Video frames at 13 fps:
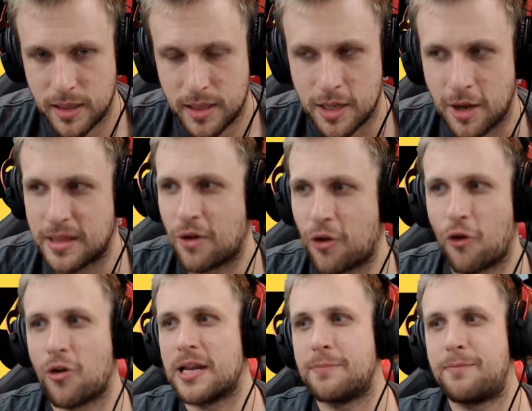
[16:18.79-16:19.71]
There are
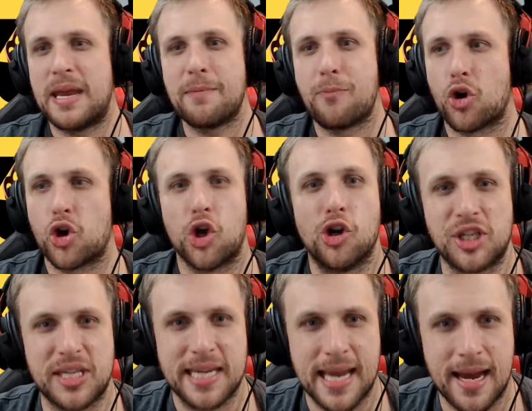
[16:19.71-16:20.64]
already people
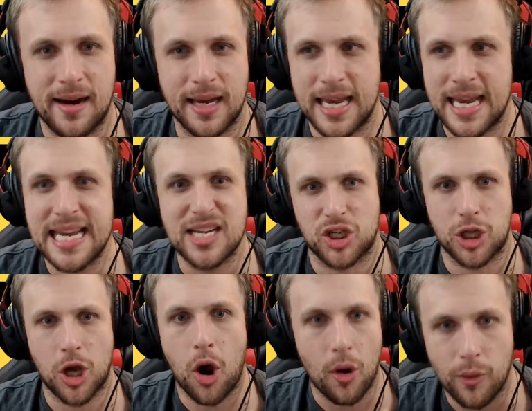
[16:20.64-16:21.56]
cursing out
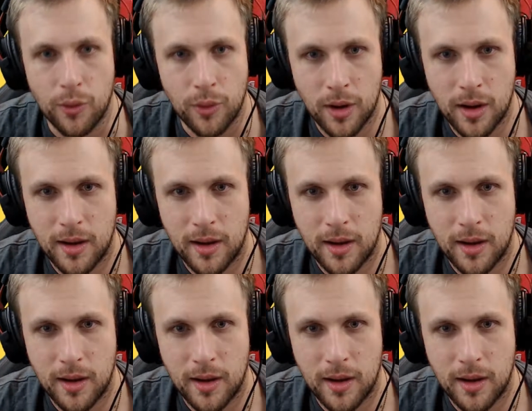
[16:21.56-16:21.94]
ESO